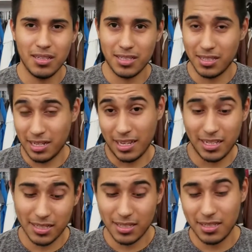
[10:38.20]
is
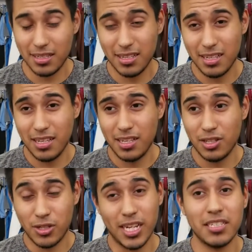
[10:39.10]
nice,
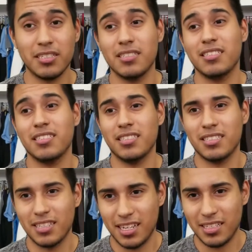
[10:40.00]
traction is
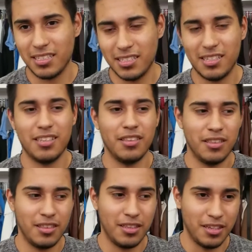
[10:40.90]
nice,
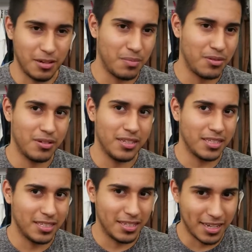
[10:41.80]
the upper
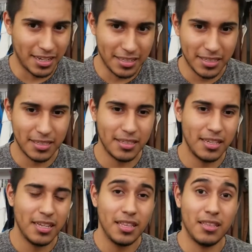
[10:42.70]
is nice.
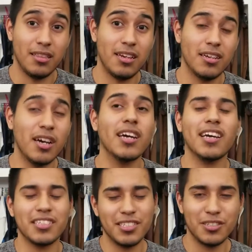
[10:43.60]
The lock,
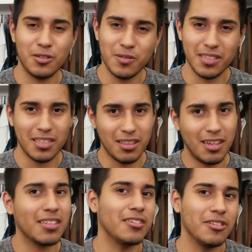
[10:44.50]
actually, you know what? The
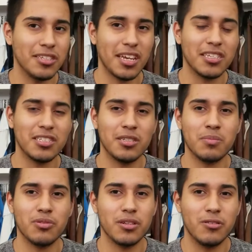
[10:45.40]
lockdown is actually
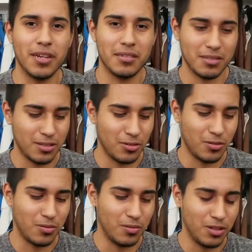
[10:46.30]
pretty great.
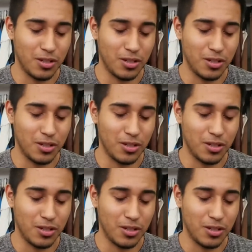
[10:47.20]
So,